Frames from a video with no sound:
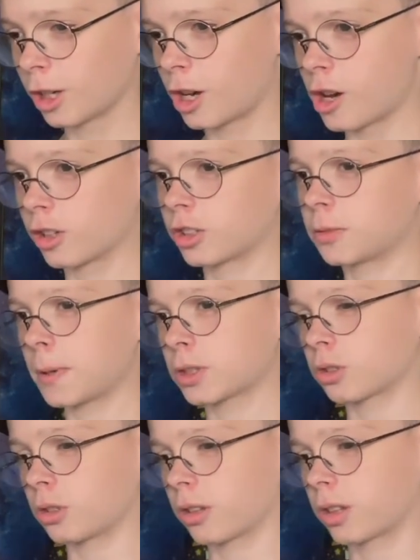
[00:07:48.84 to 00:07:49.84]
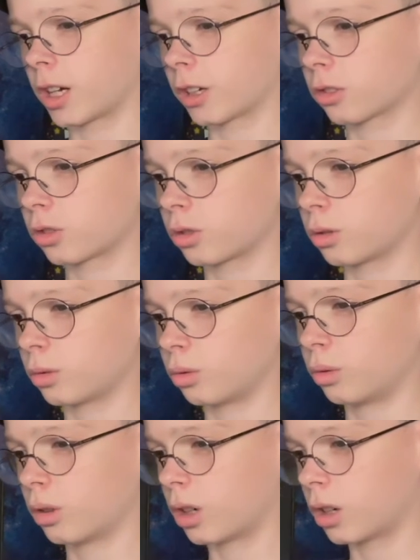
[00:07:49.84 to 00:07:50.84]
and a special thanks
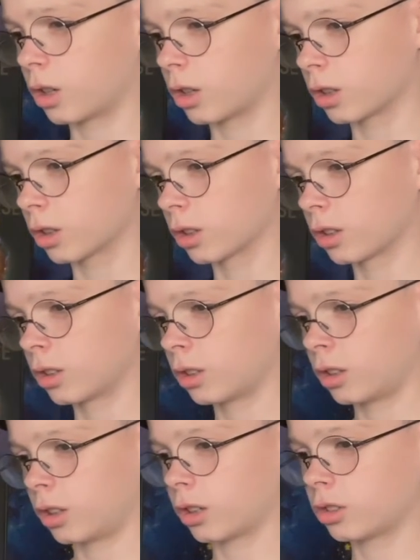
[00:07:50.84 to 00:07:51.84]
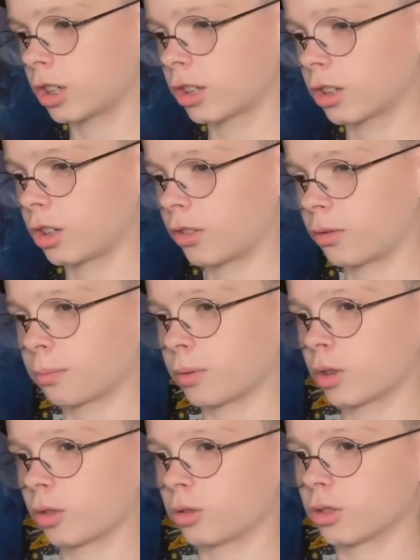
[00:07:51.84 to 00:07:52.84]
to our executive
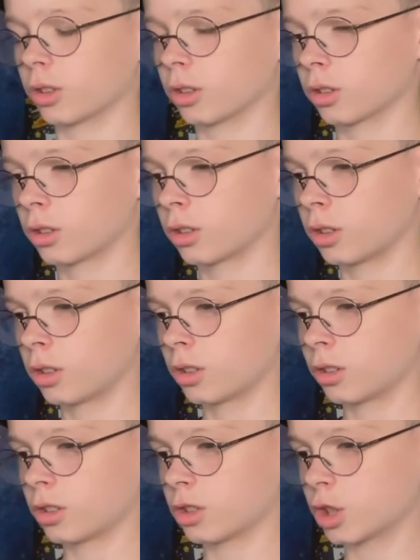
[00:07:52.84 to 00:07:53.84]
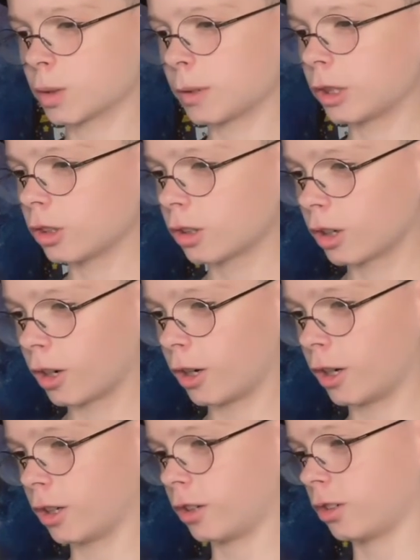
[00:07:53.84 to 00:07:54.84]
producer, Jimmy,
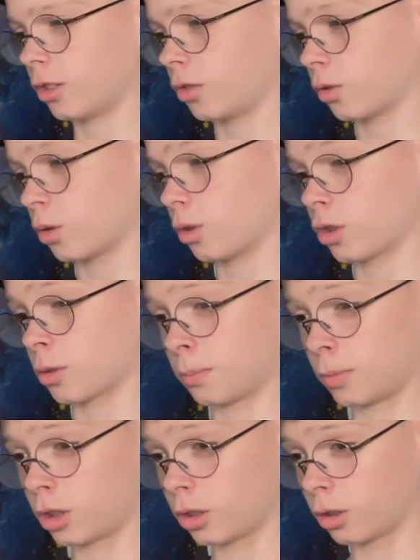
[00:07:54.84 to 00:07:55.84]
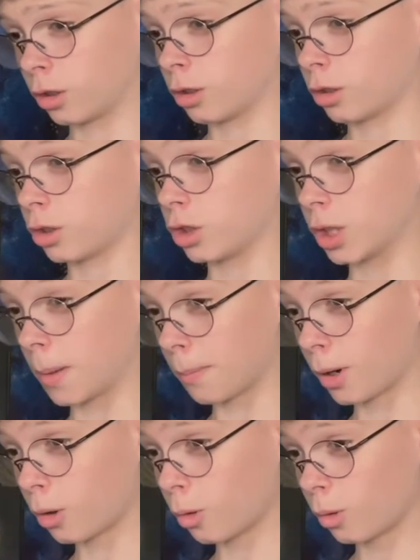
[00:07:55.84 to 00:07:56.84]
and of course me,
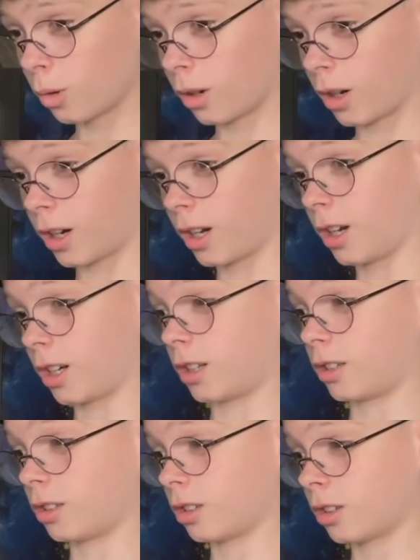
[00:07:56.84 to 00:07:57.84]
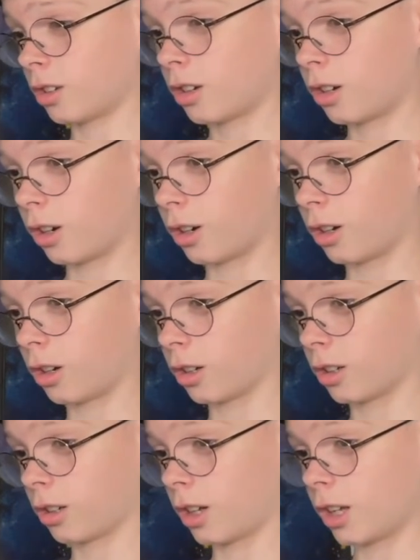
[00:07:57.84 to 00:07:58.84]
Jimbo, and
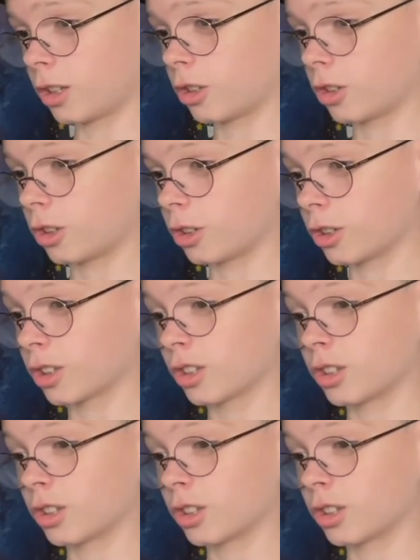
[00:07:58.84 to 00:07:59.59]
our editor,